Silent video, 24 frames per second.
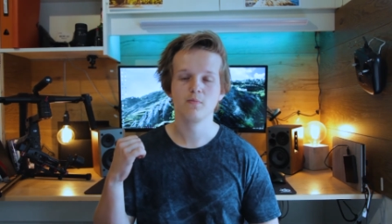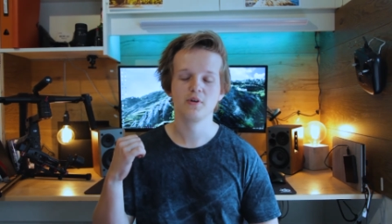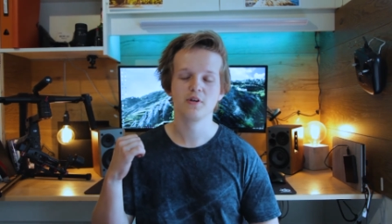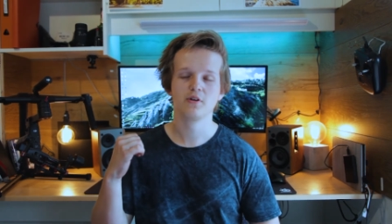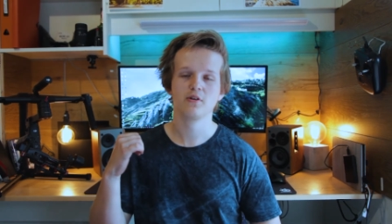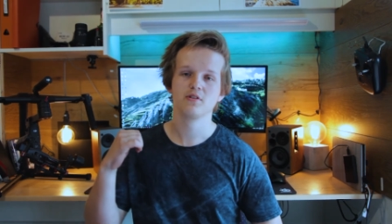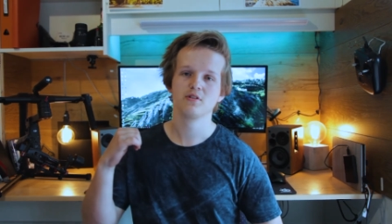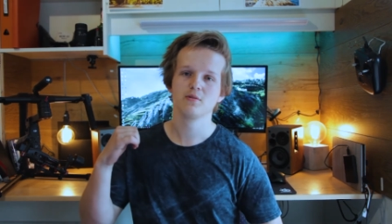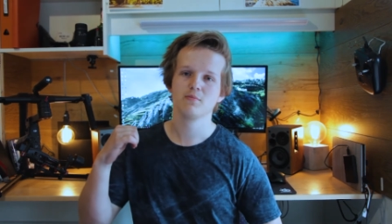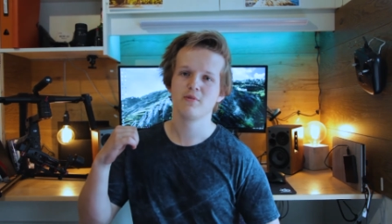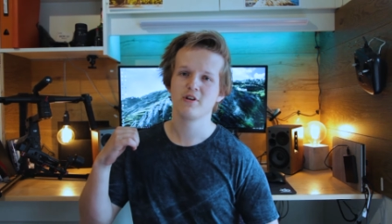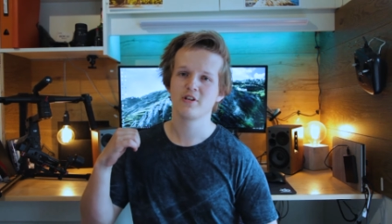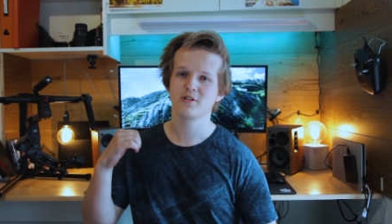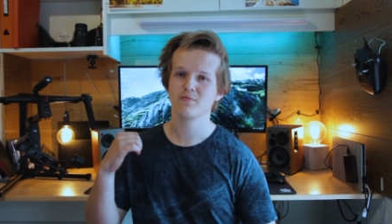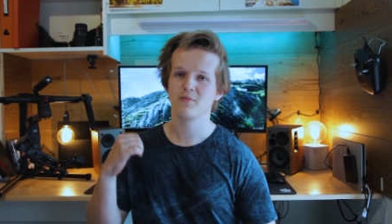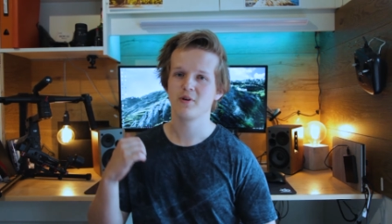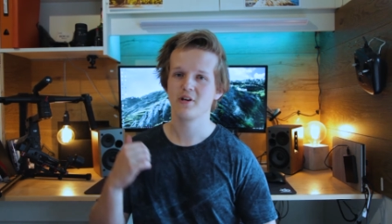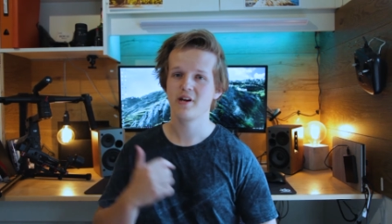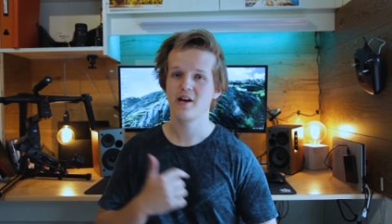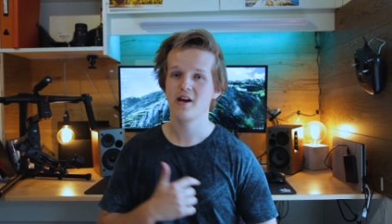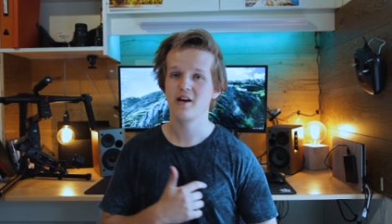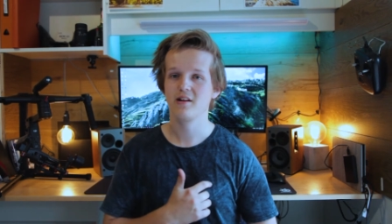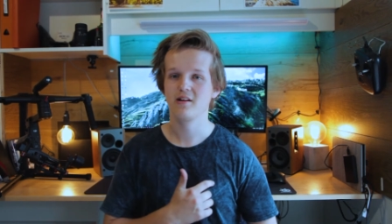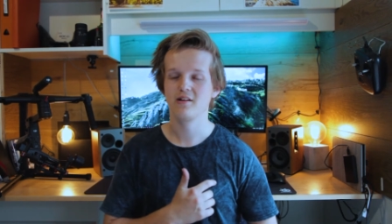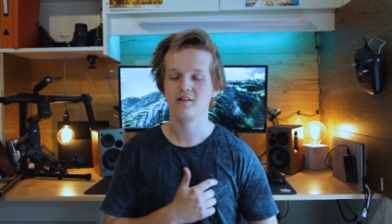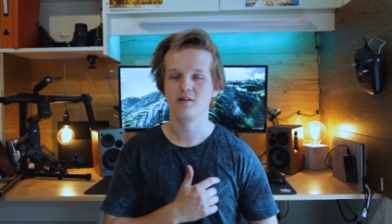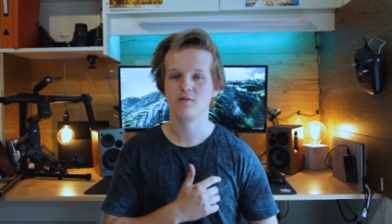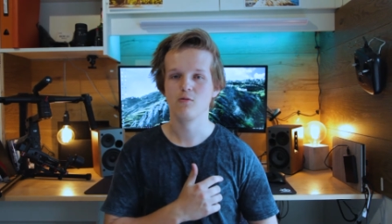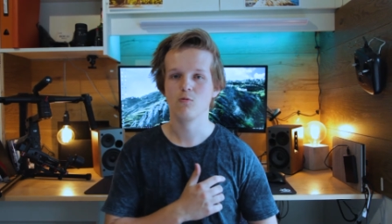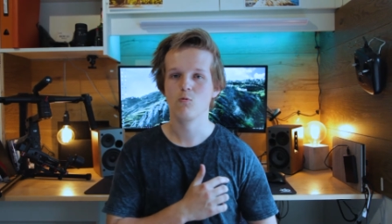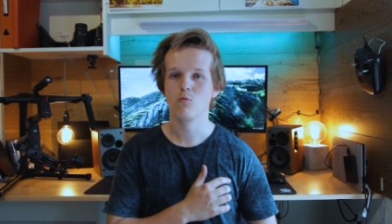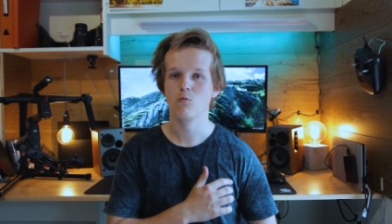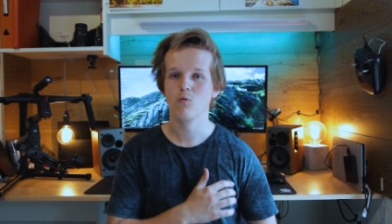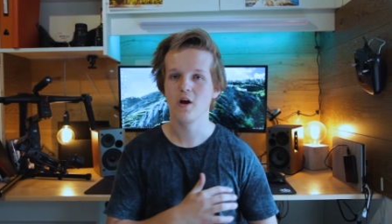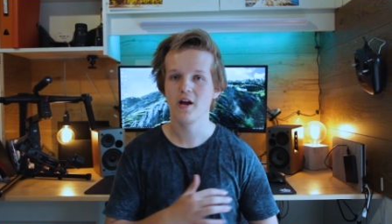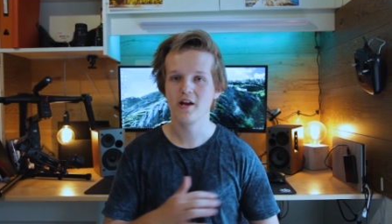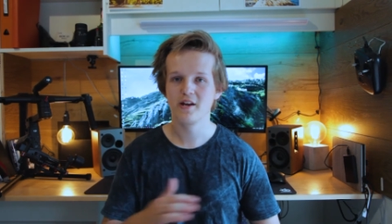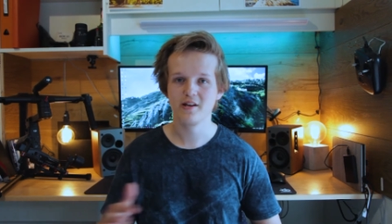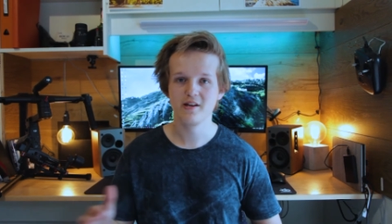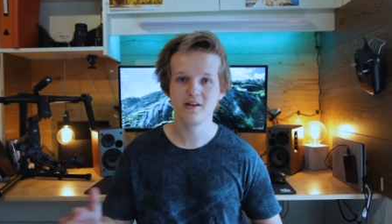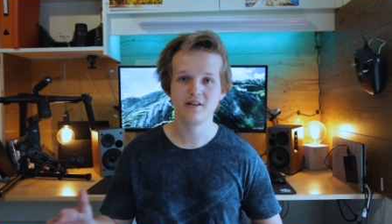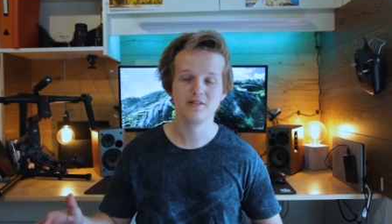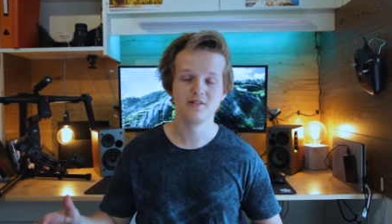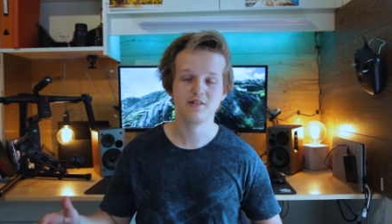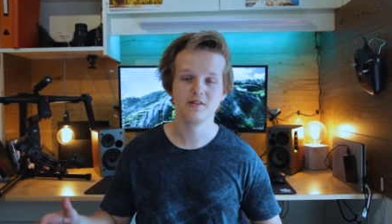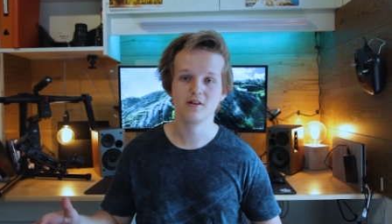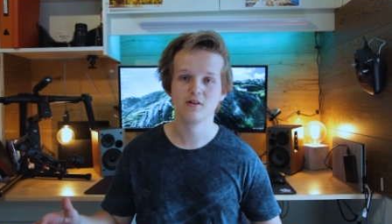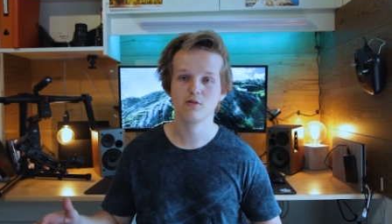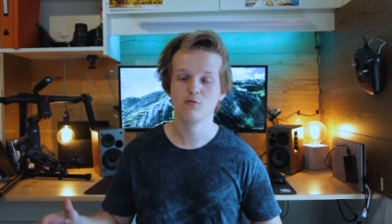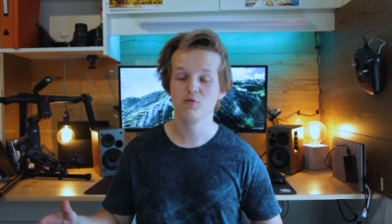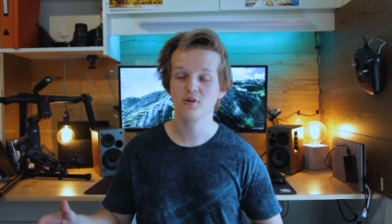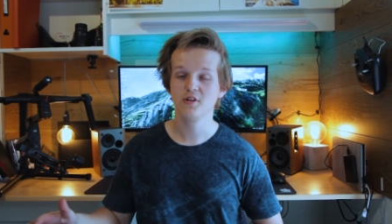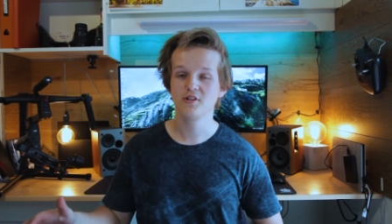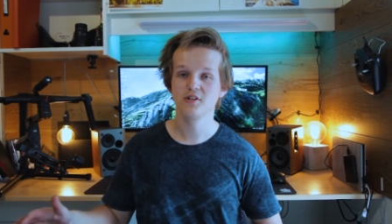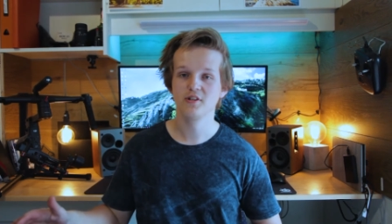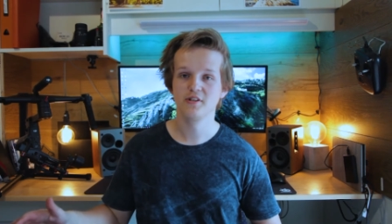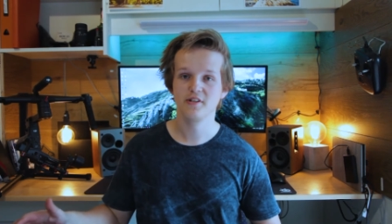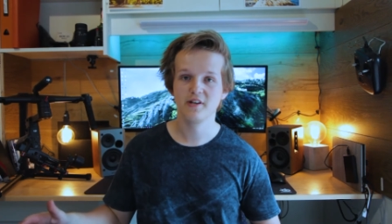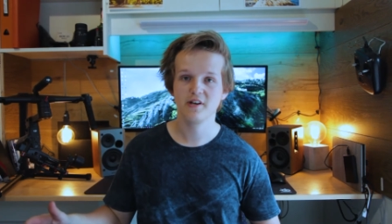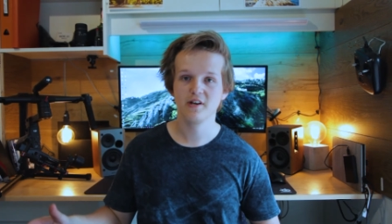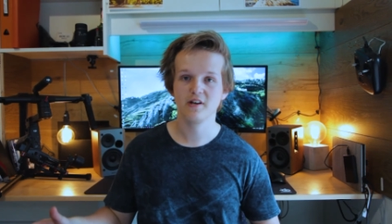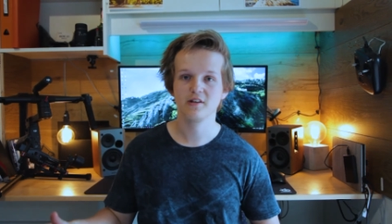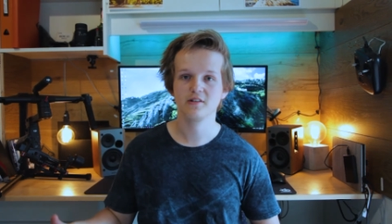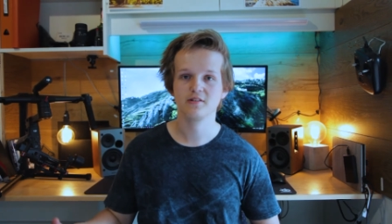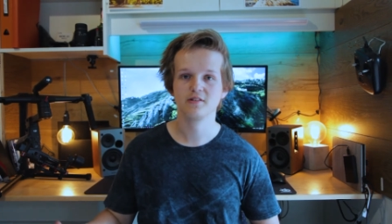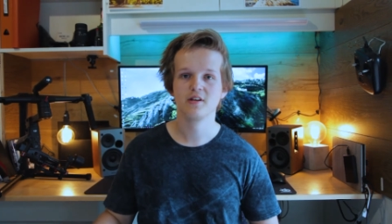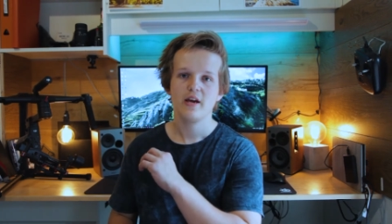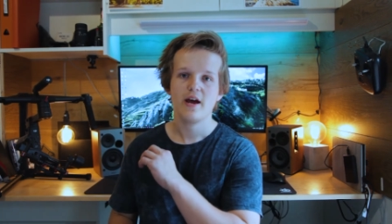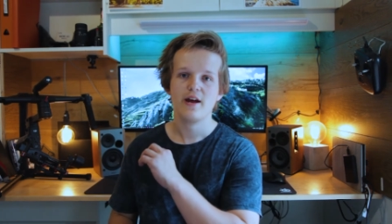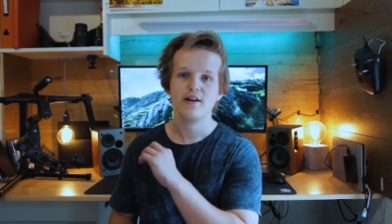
because it makes my editing way easier, which it does,